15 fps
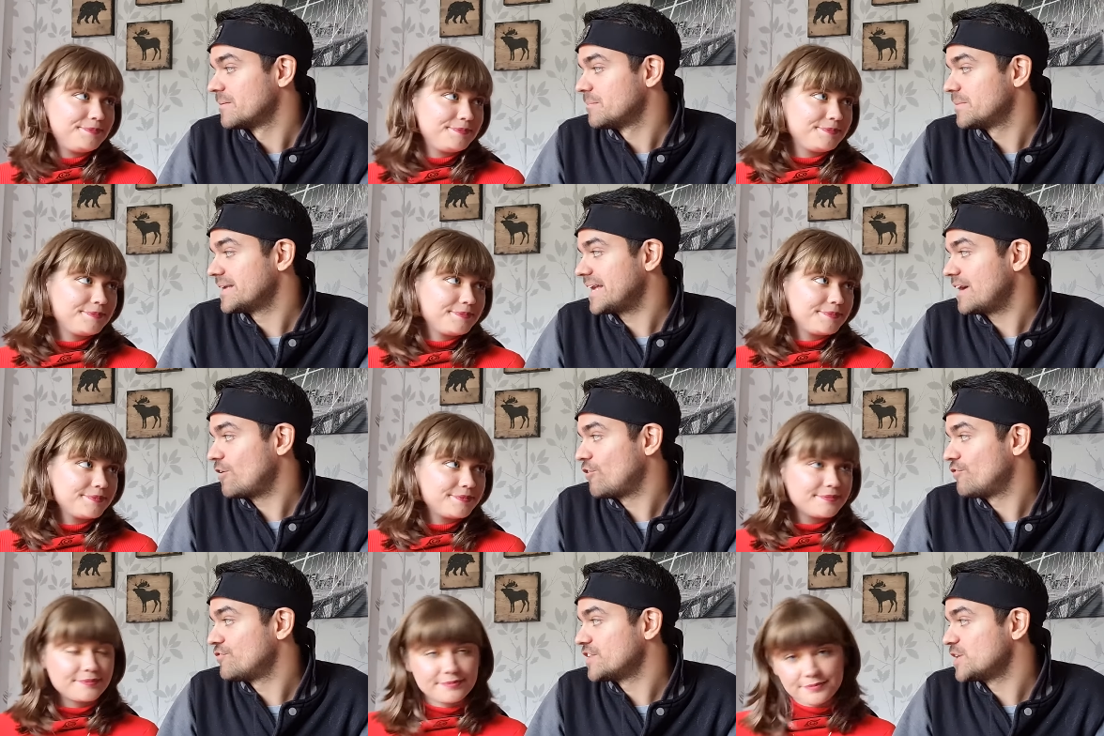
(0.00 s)
Speaker 1: But yeah,
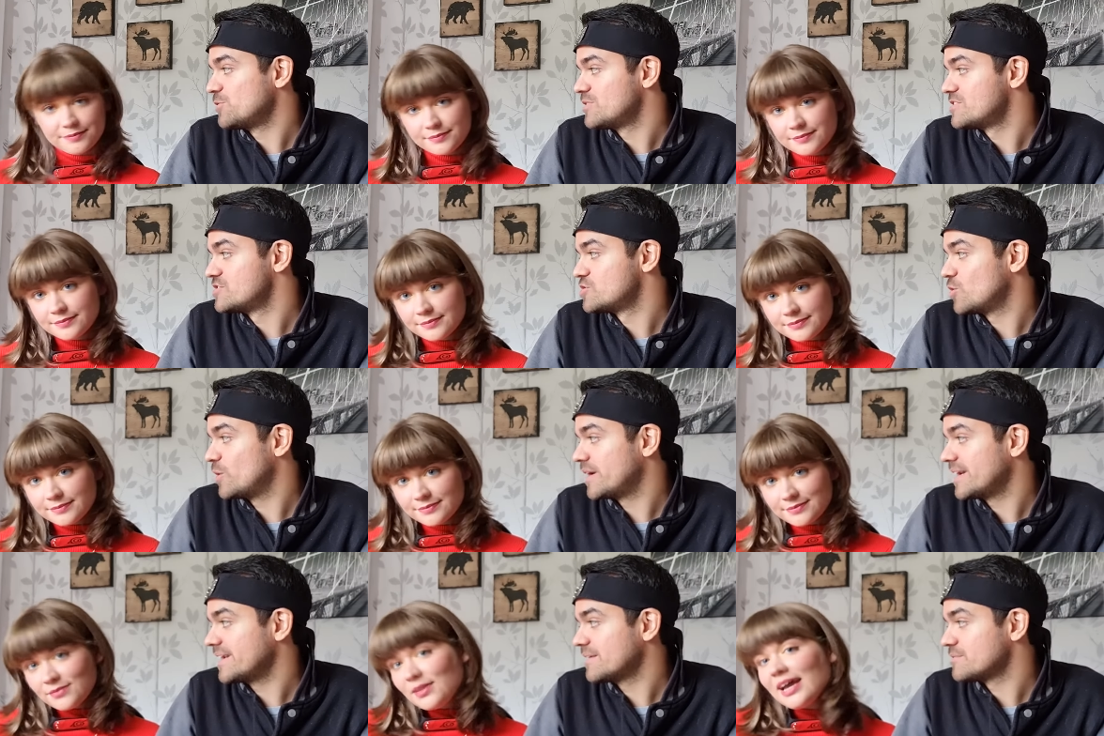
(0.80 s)
hopefully you
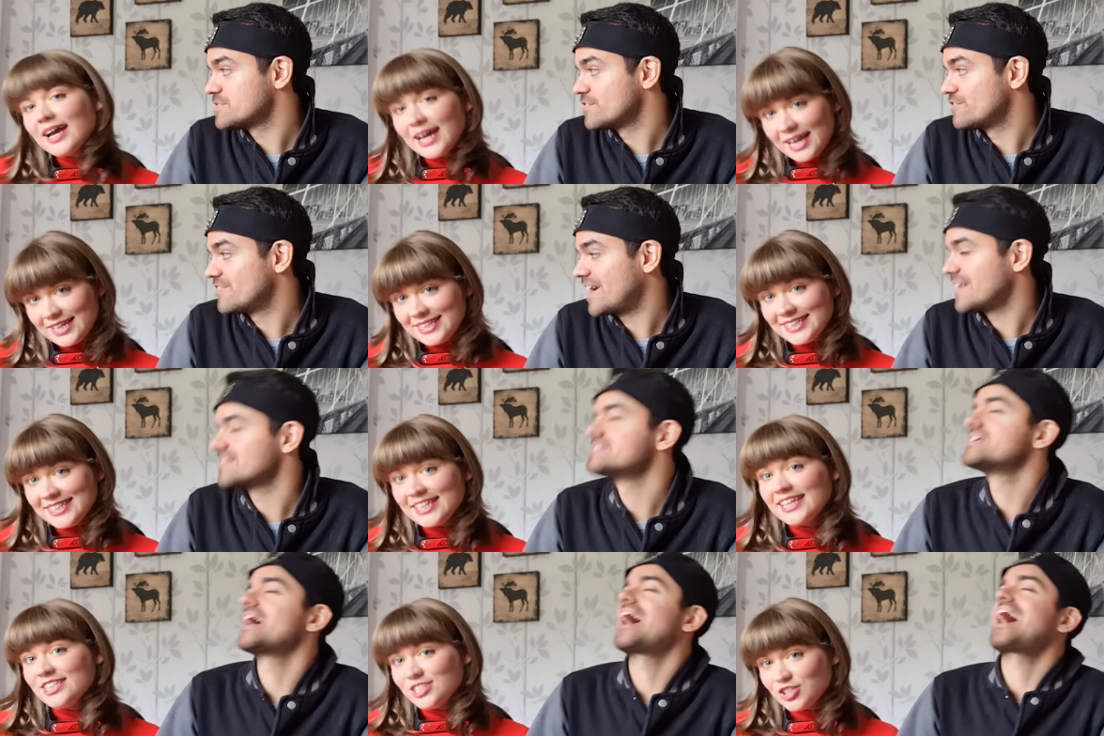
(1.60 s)
enjoyed. It was a
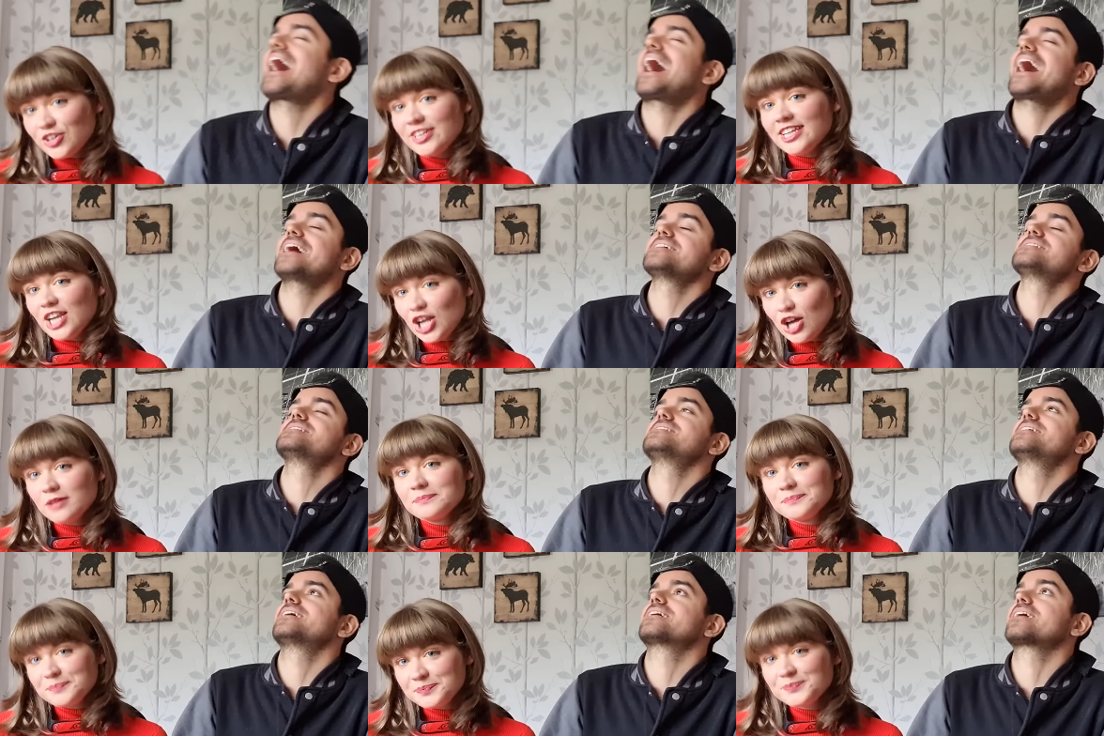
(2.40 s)

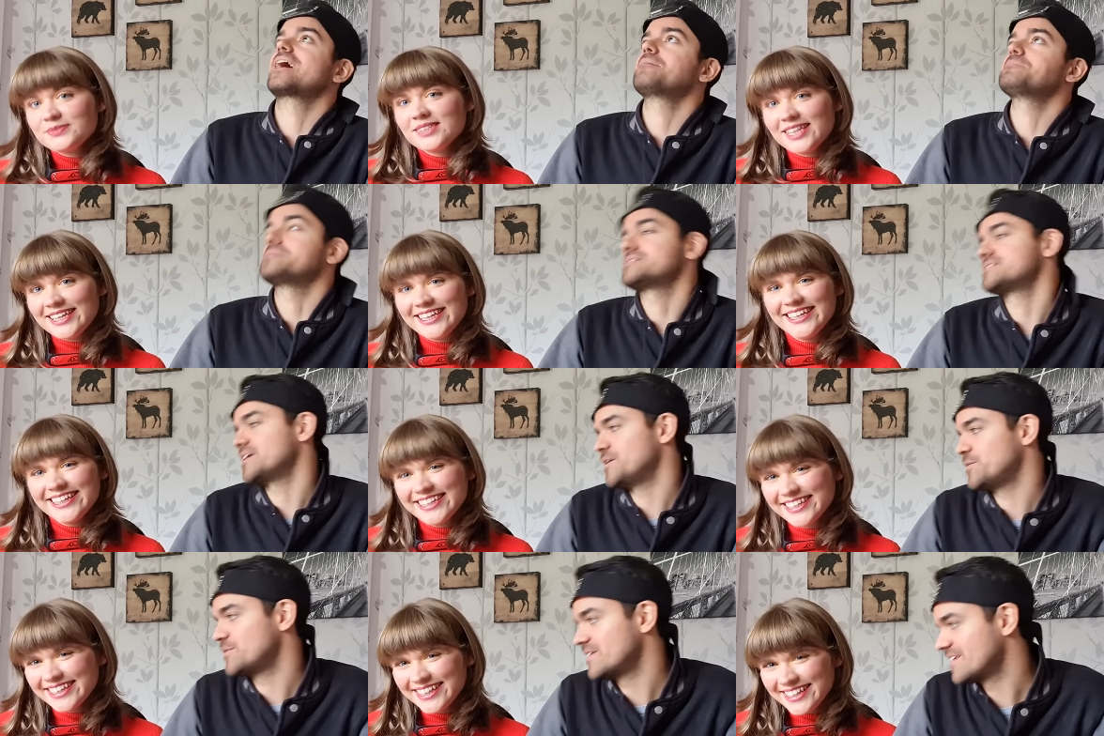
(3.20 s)
fantastic
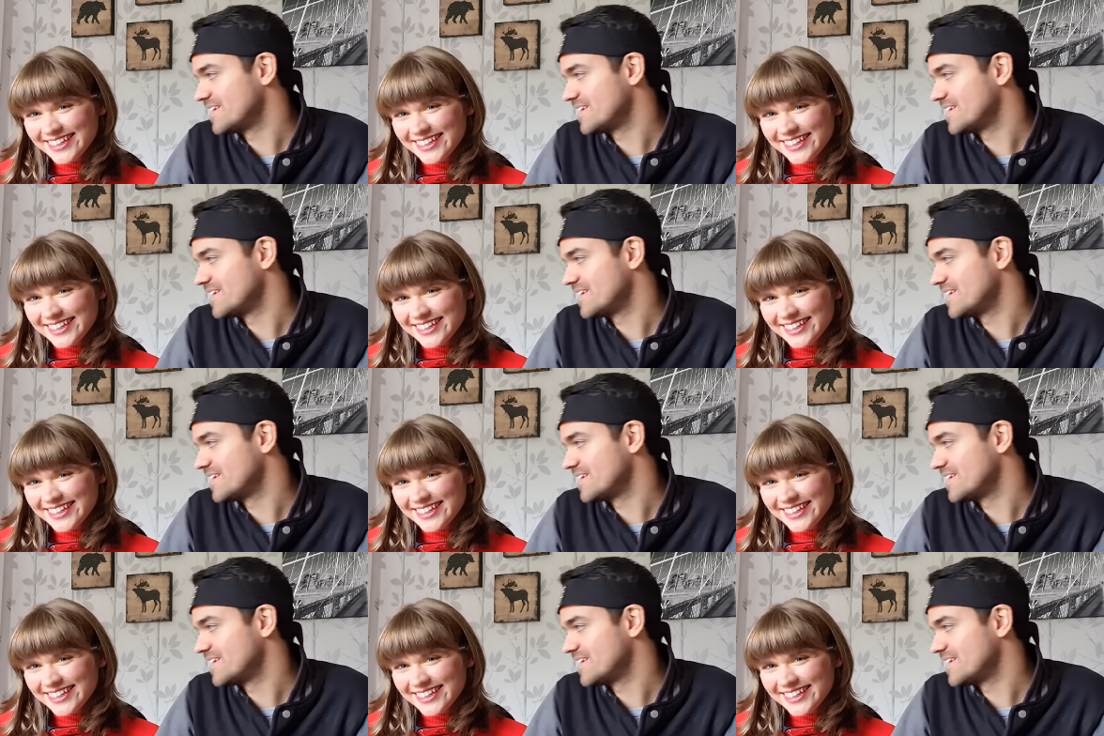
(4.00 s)
episode.